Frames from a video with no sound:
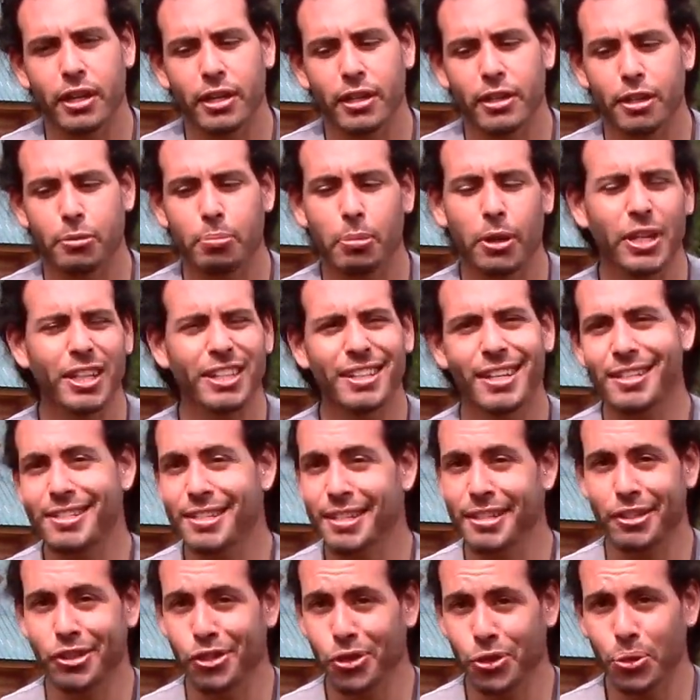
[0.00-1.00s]
The body
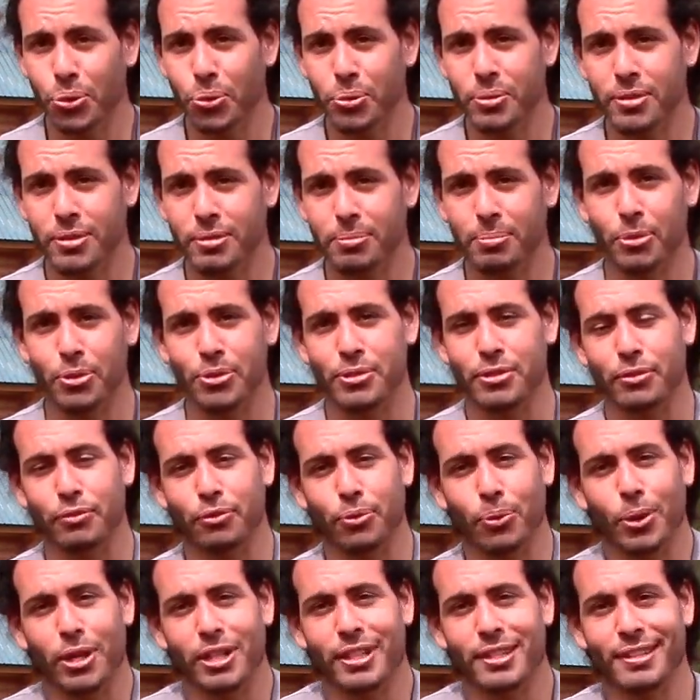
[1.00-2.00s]
doesn't use most of
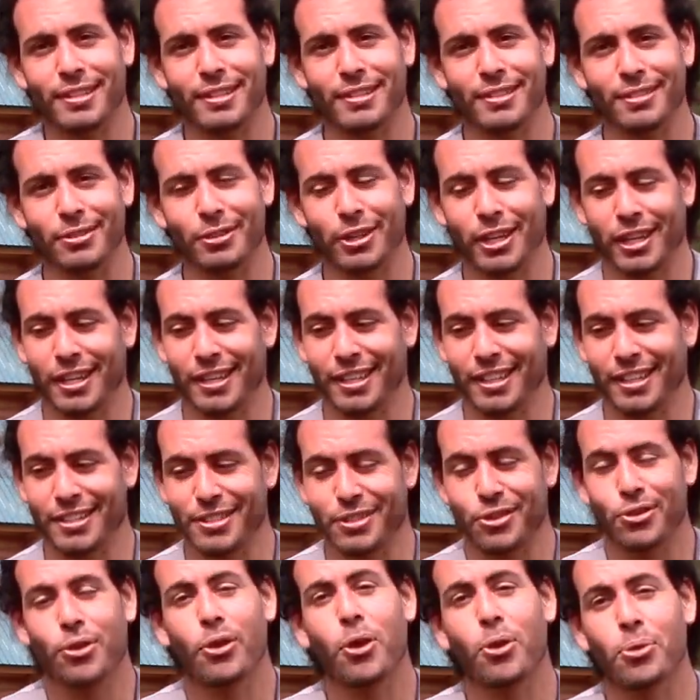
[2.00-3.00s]
what uh, is,
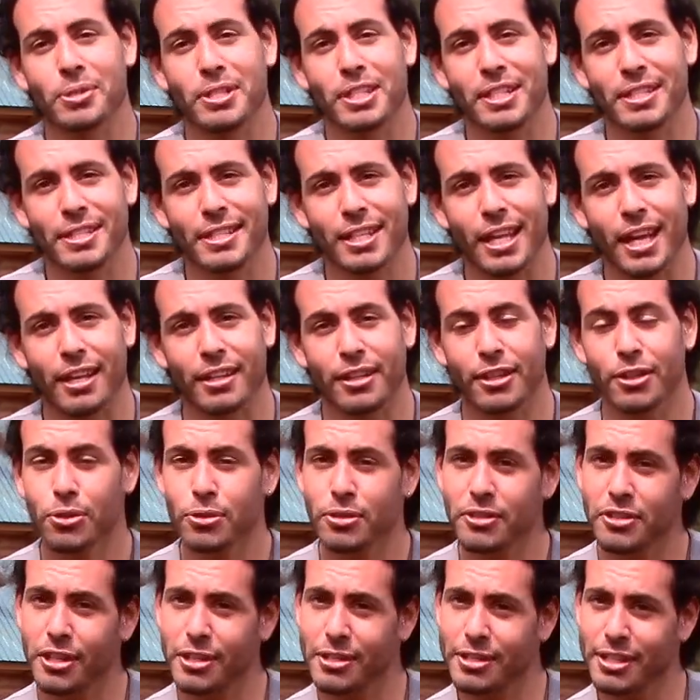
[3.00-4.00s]
goes inside, it
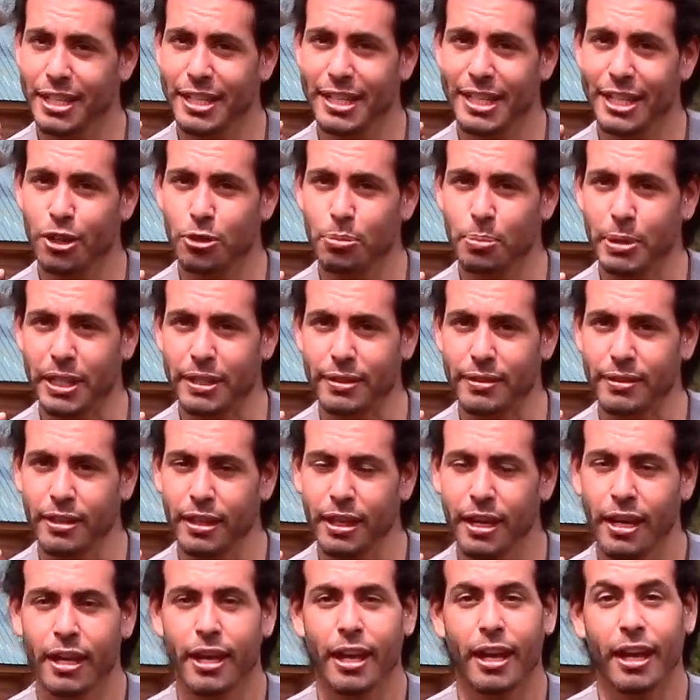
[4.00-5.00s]
uses just a little bit
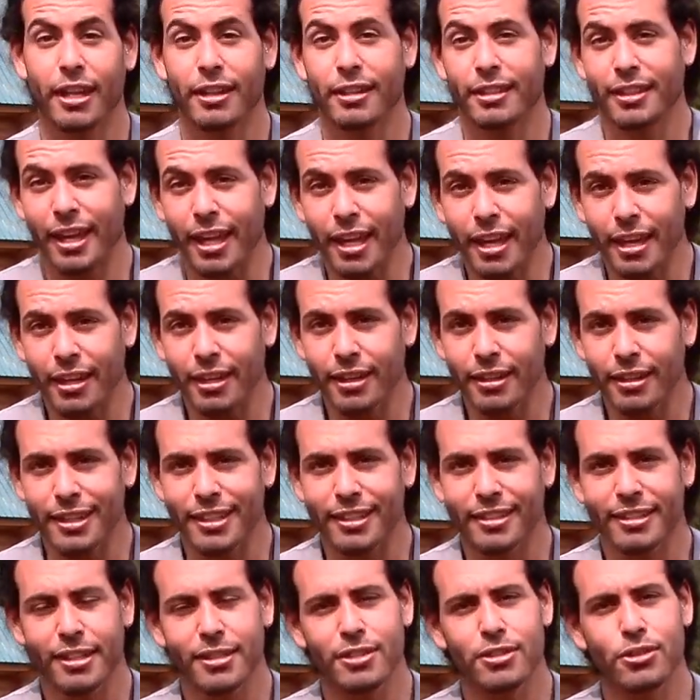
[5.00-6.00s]
and then
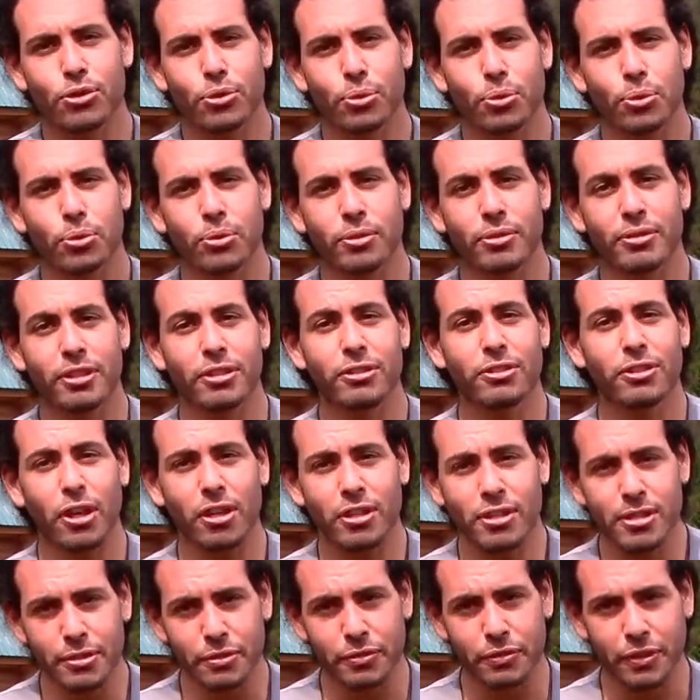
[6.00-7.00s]
it needs to
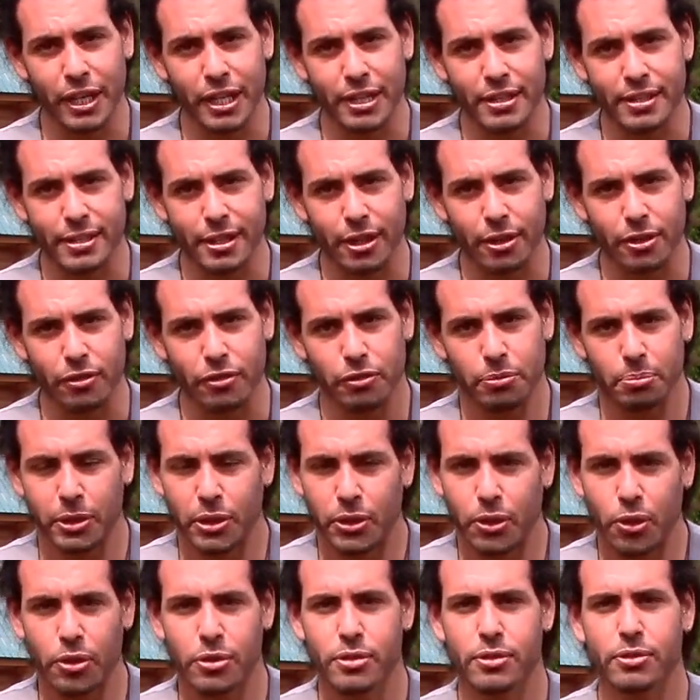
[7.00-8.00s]
detoxify itself
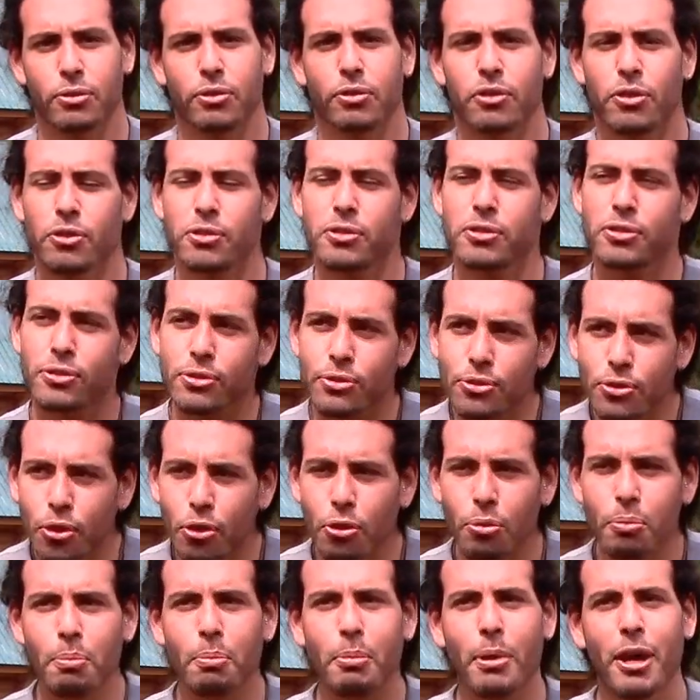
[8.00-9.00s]
because there's
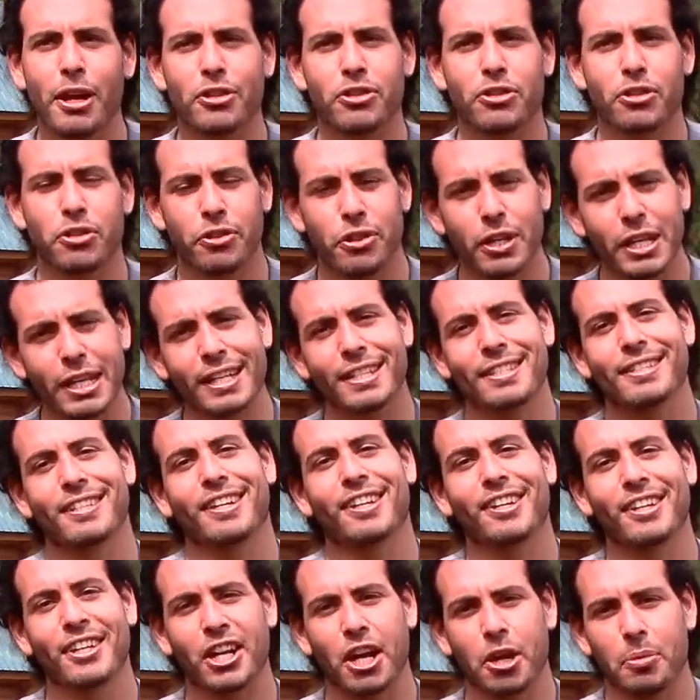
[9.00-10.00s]
so much things that
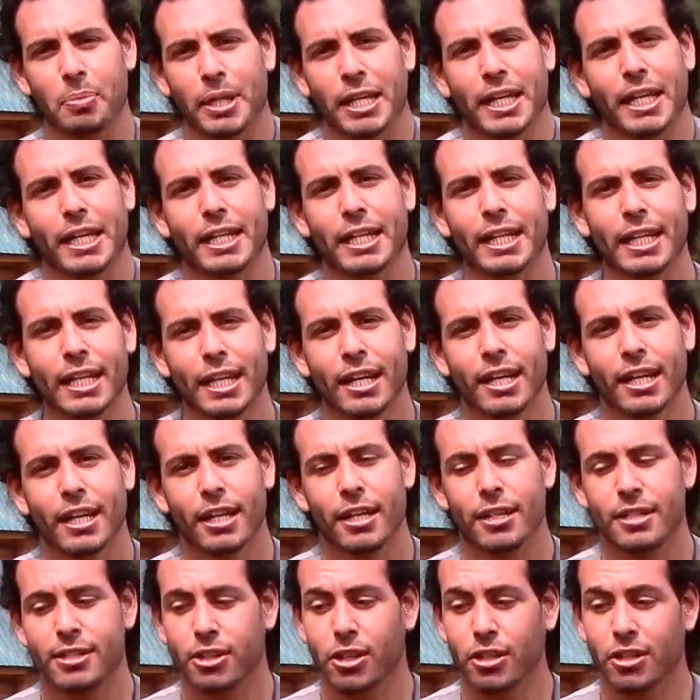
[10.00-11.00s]
are coming in
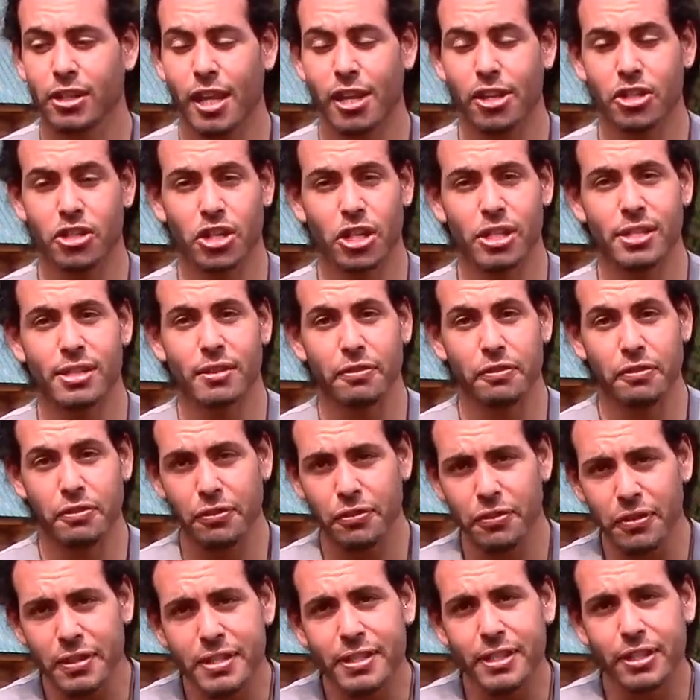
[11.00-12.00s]
it's not just the
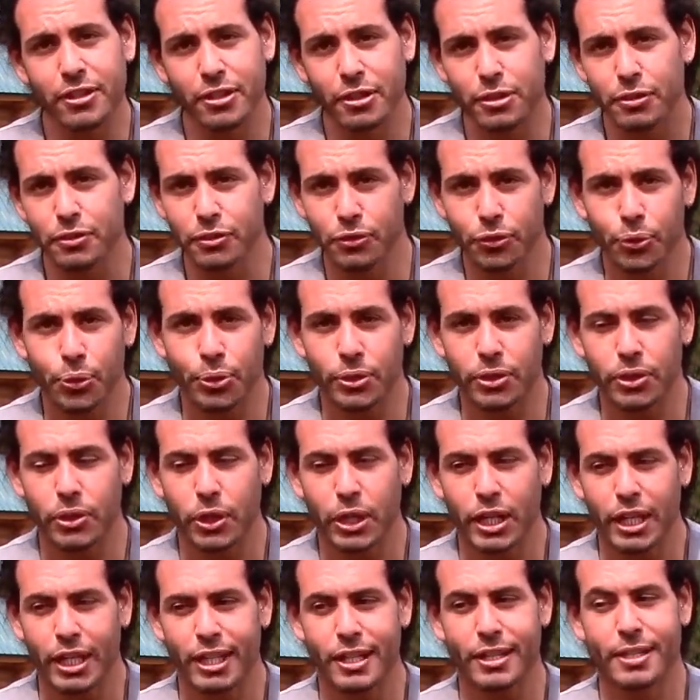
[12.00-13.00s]
physical food
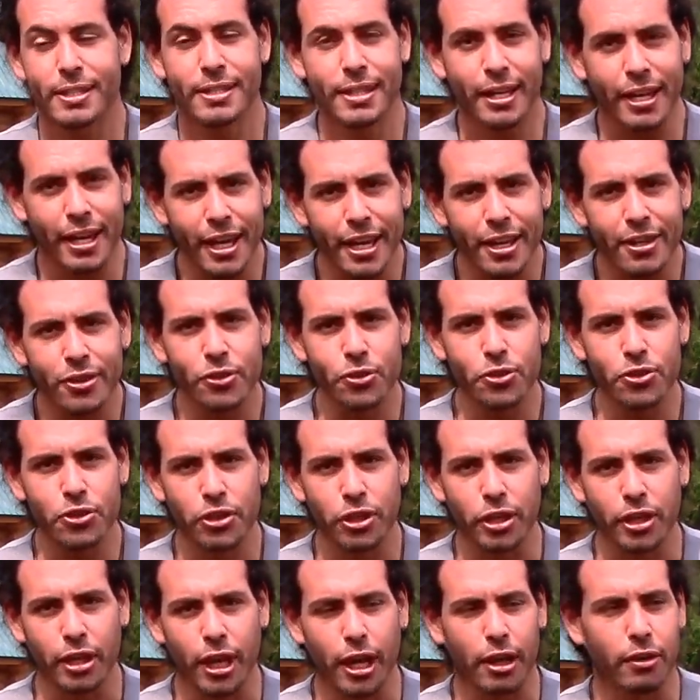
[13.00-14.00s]
it's the
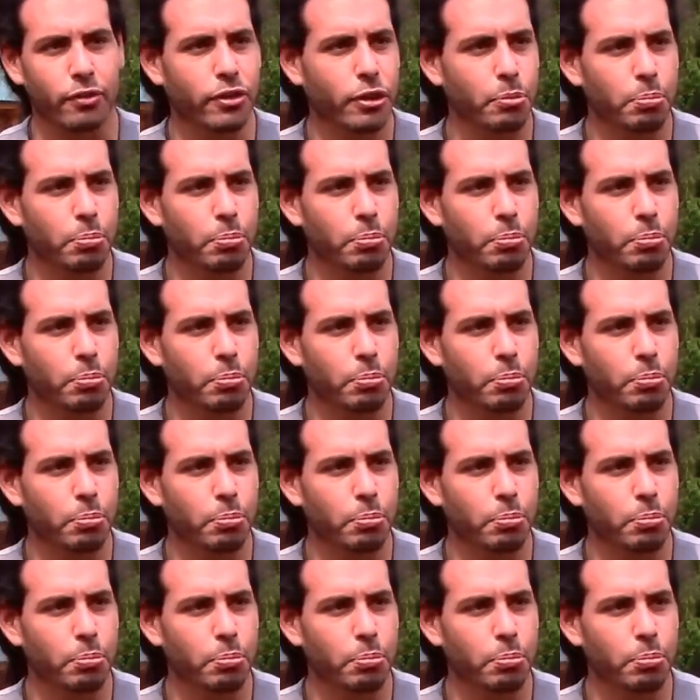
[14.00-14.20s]
energy of the